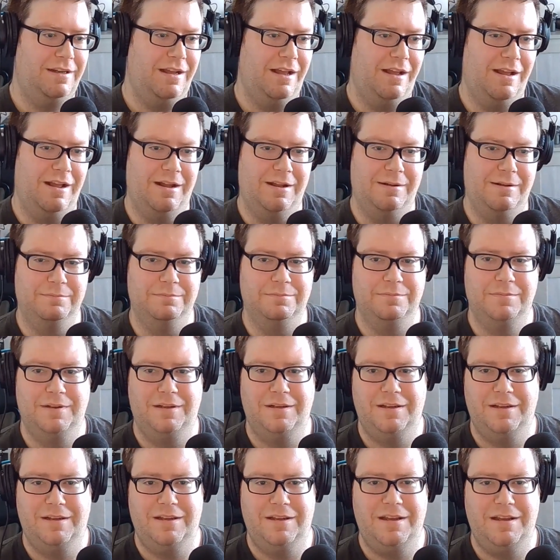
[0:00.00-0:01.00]

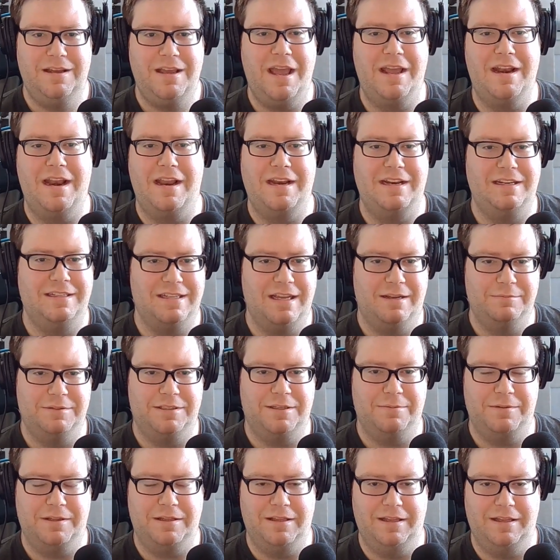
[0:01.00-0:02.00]
And anytime
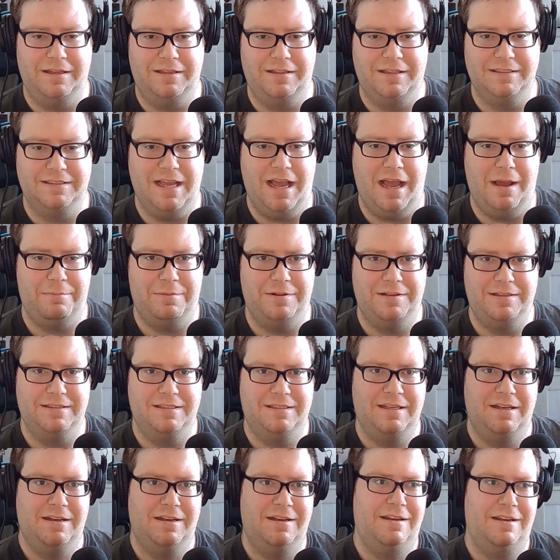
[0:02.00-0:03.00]
something like this
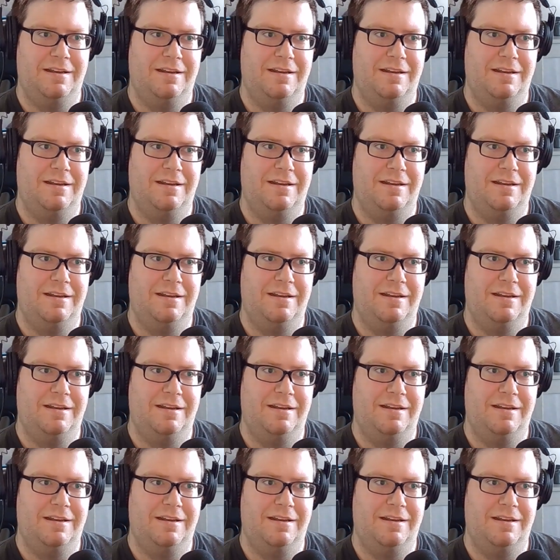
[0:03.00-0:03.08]
happens,